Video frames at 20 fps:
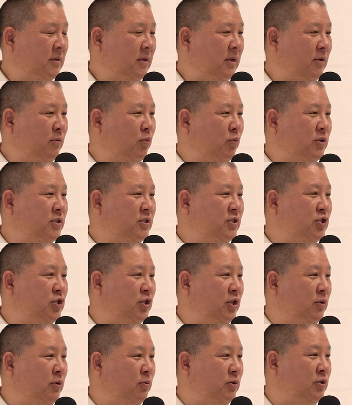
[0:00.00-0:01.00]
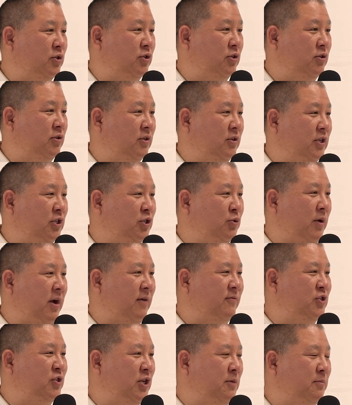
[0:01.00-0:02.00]
Did you
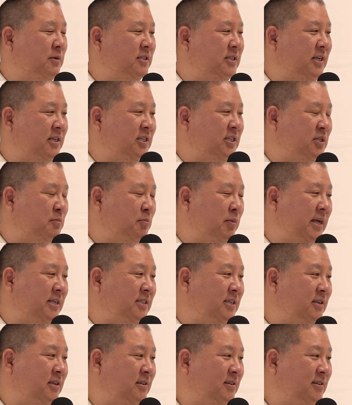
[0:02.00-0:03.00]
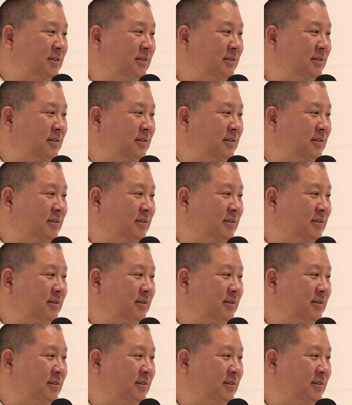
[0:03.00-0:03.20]
have Cheba Sensei's blessing?